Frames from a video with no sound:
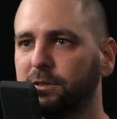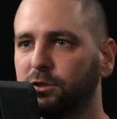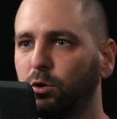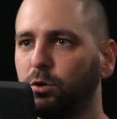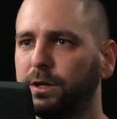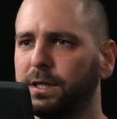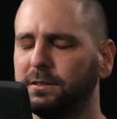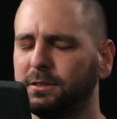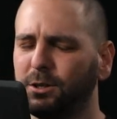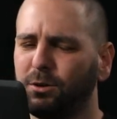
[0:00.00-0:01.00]

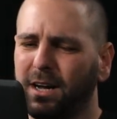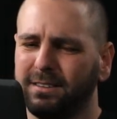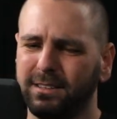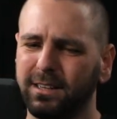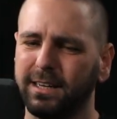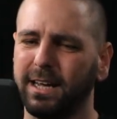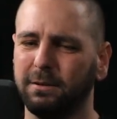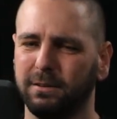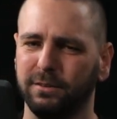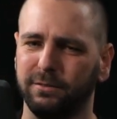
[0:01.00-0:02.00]
stories, you know, until I
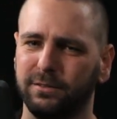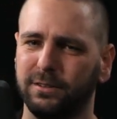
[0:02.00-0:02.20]
get the,